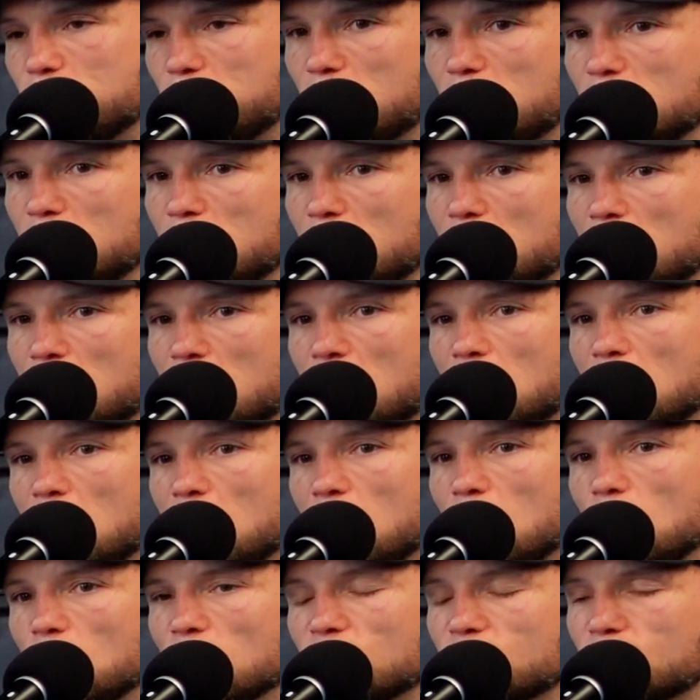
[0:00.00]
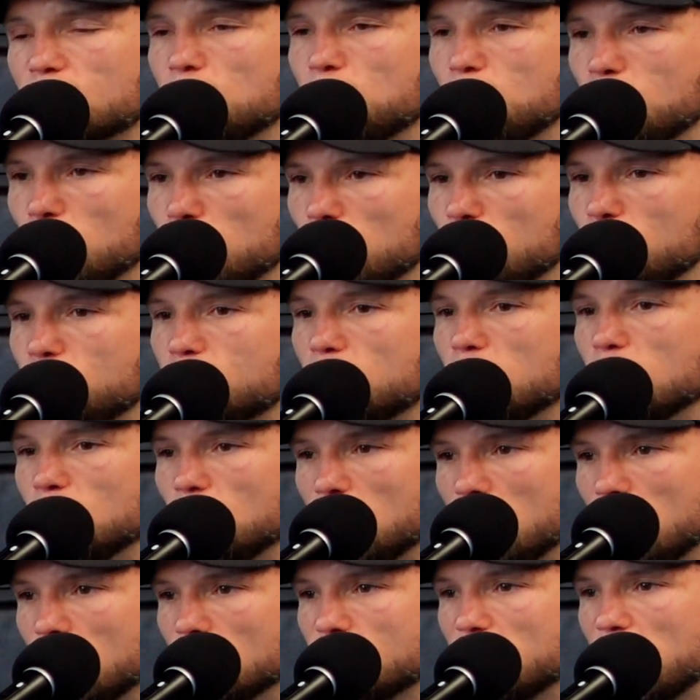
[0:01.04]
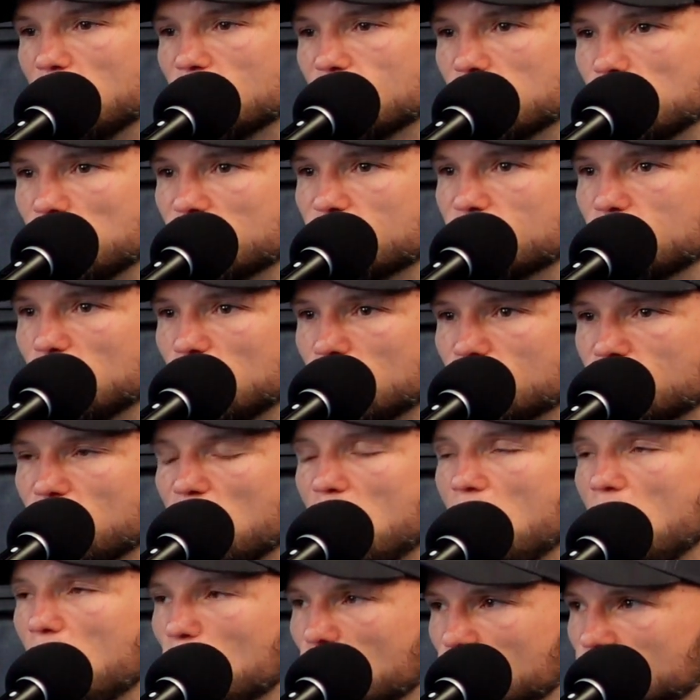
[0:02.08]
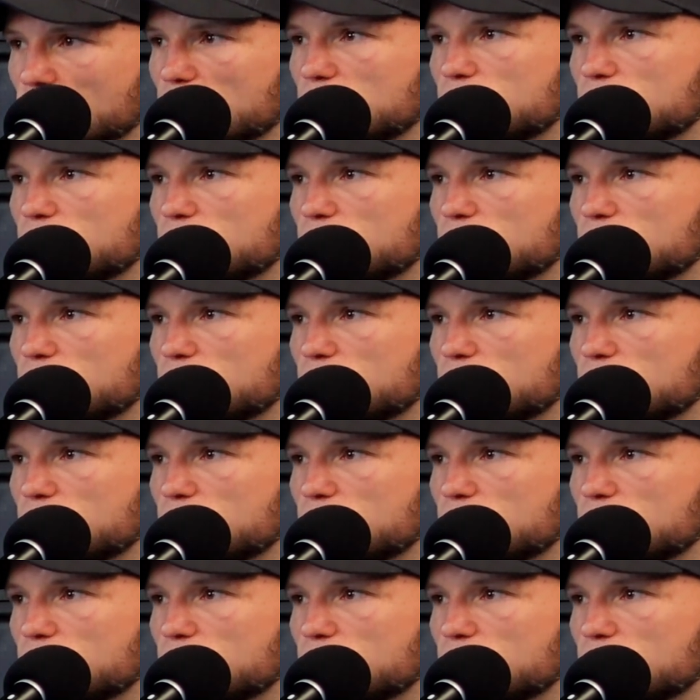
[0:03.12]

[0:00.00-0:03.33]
belt, was to prove to the world and to myself that I wasn't a